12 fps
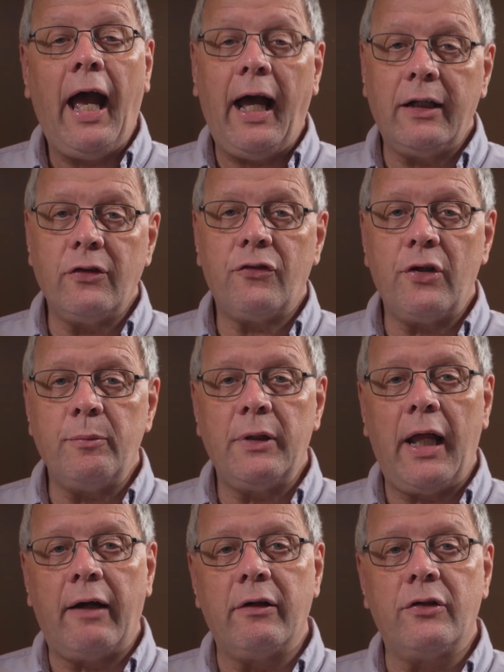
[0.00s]
and
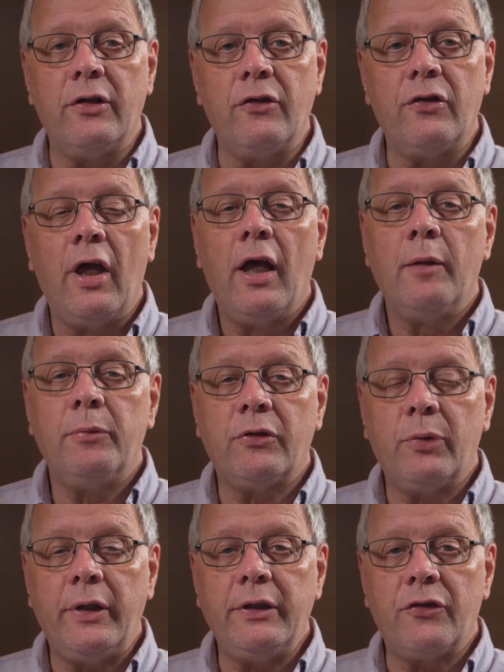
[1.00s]
similarities
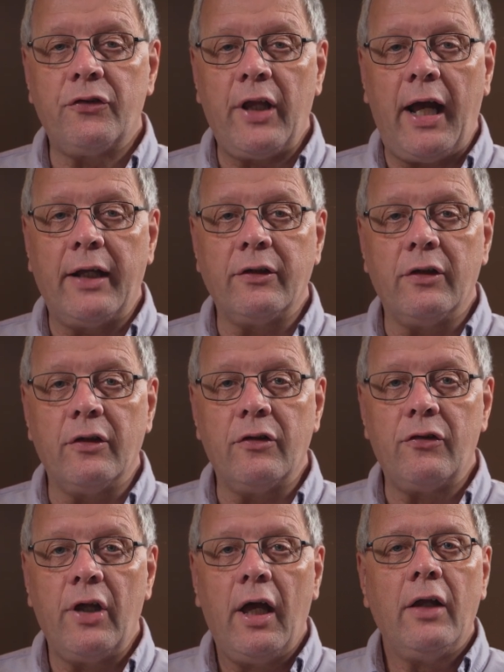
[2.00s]
between the
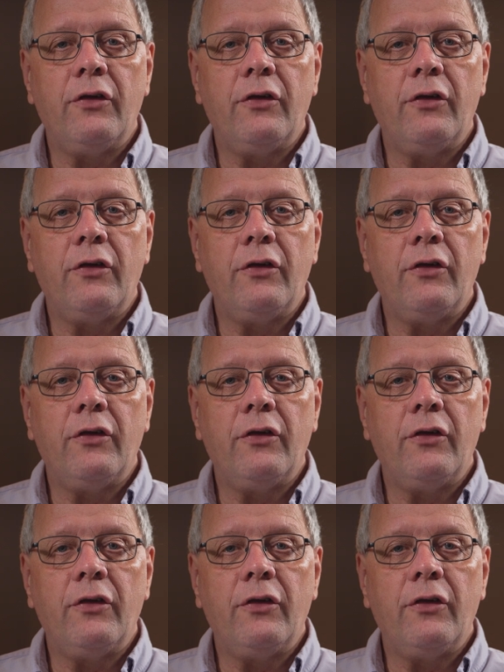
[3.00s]
standards